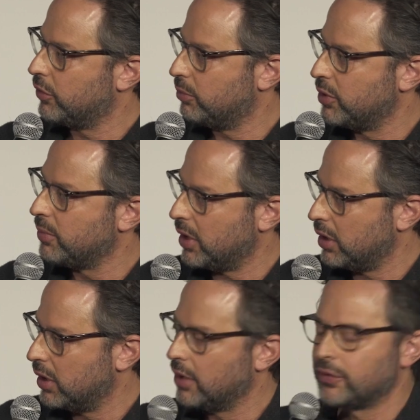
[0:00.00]
through
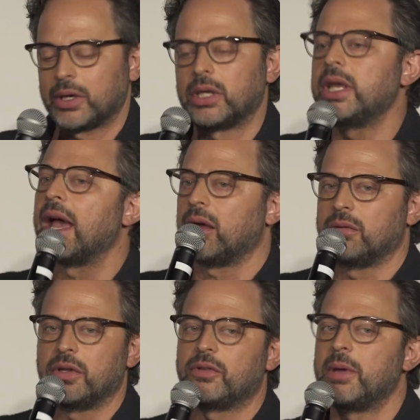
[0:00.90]
puberty? And I was like, yeah,
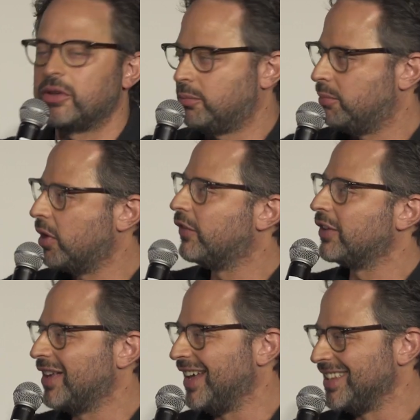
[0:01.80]
this makes
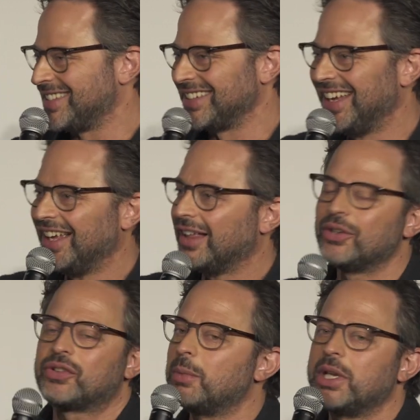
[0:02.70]
perfect sense.
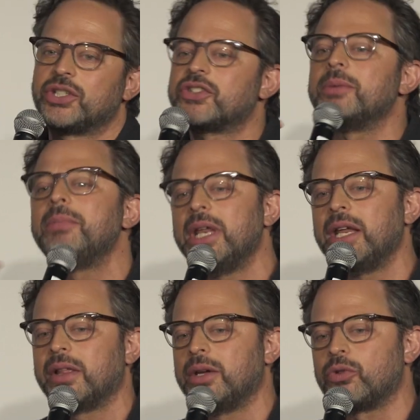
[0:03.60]
It just
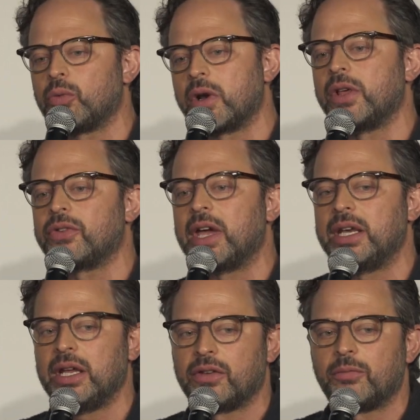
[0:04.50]
immediately, it was one of those
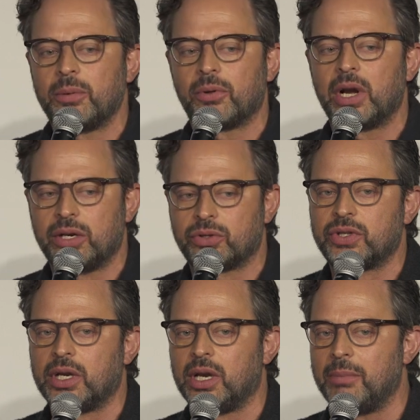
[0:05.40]
ideas. If people are
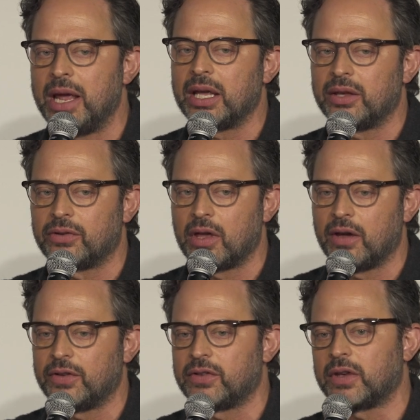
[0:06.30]
interested in making
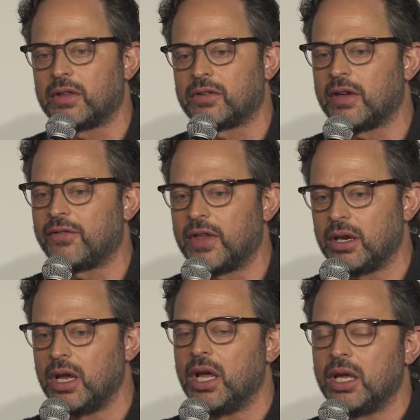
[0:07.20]
stuff, it's like the stuff
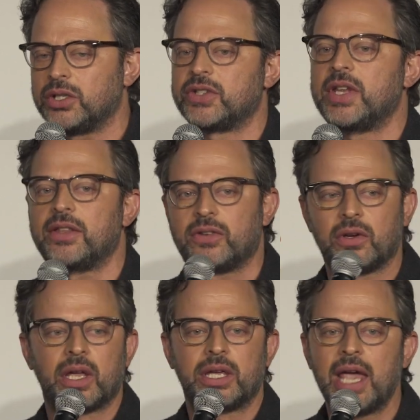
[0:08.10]
that just hits.
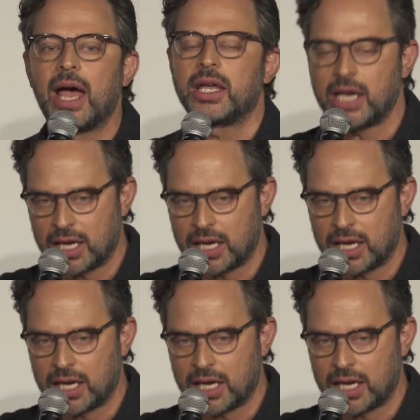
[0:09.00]
You're like, yeah,